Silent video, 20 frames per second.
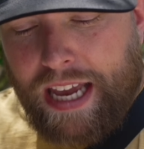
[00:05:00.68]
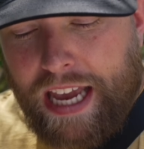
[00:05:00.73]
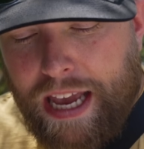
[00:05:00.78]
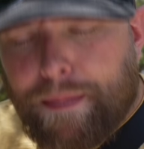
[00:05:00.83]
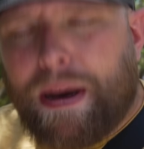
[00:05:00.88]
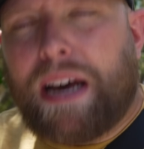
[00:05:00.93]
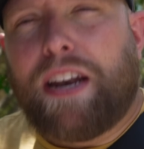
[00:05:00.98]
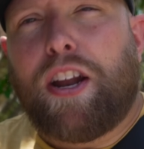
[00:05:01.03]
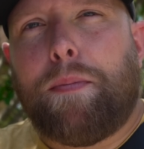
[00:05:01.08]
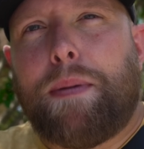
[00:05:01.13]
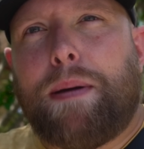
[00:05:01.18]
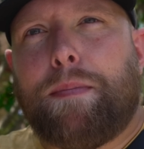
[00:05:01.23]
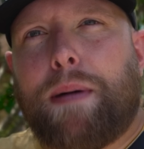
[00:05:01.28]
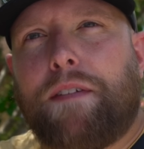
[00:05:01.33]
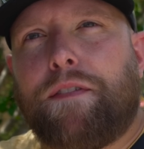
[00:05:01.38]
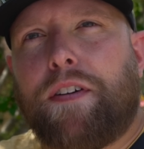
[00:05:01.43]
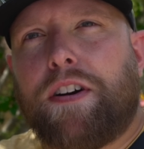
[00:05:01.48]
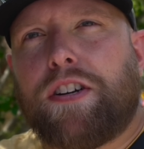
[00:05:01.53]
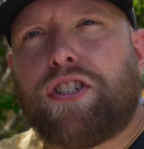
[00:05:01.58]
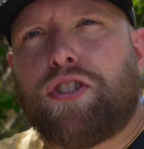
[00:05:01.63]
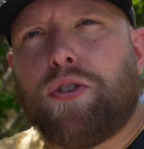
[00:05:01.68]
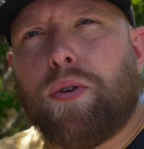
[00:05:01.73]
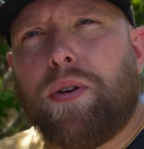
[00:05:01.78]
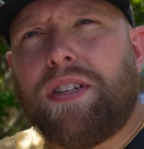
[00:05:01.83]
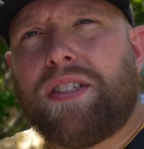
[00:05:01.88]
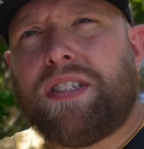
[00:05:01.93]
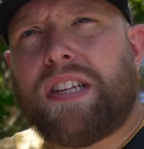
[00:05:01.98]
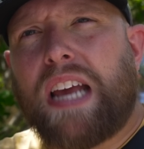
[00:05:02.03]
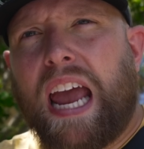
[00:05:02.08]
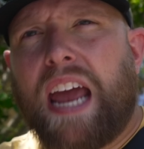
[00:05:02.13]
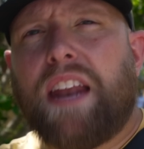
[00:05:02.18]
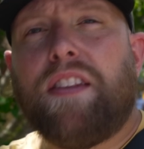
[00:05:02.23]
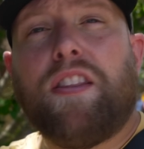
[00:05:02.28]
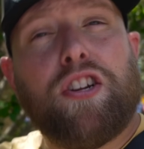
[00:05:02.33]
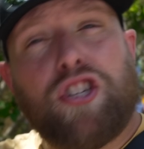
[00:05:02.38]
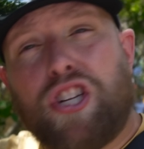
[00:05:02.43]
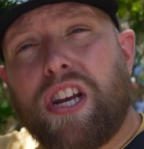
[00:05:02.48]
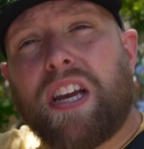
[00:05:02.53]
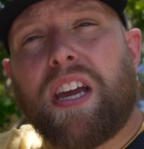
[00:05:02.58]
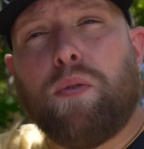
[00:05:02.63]
it might not be my first choice, and the
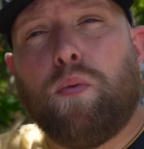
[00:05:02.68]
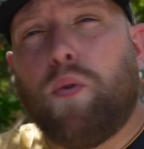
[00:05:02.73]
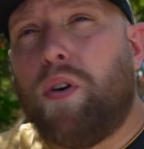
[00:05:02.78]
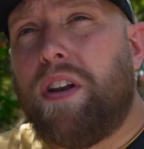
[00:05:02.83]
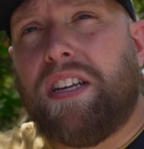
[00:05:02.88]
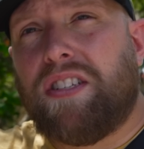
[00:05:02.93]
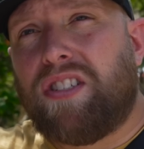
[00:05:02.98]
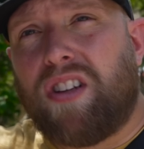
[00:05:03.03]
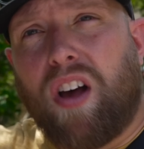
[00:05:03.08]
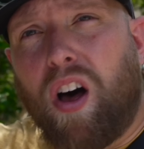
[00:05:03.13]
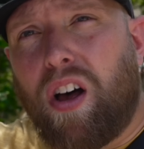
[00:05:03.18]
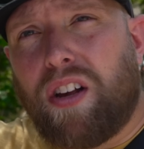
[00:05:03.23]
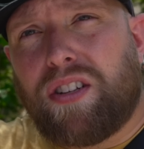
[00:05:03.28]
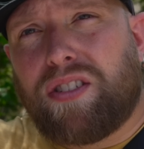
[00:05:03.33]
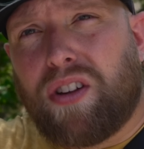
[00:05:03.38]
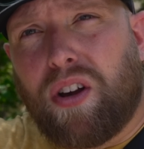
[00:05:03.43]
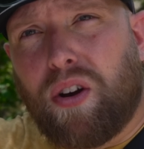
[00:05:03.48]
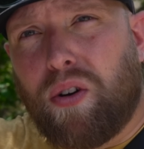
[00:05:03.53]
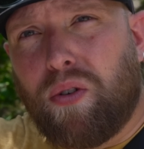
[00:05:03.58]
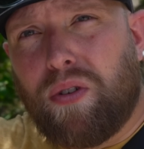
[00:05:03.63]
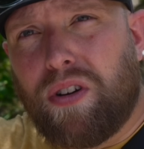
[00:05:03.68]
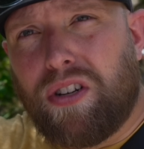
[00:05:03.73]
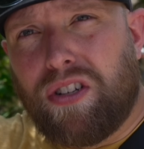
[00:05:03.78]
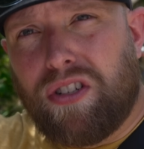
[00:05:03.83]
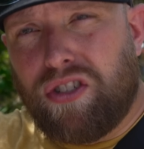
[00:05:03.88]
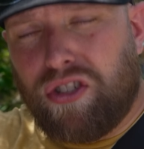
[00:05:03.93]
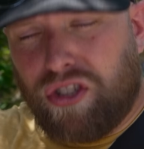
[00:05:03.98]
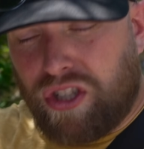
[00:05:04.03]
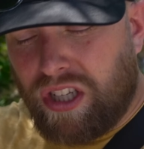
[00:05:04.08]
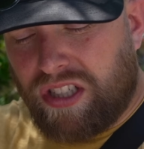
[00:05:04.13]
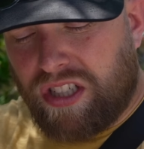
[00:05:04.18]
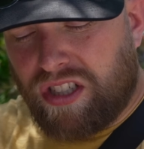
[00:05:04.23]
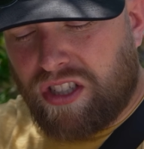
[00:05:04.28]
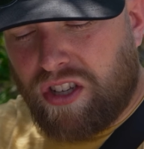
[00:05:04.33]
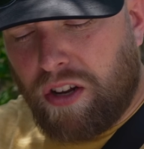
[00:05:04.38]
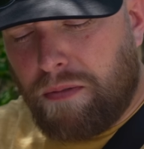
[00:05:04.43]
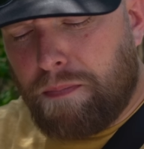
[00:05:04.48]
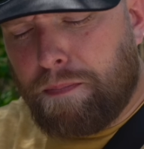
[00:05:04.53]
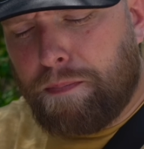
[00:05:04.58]
chicken one is also just as good,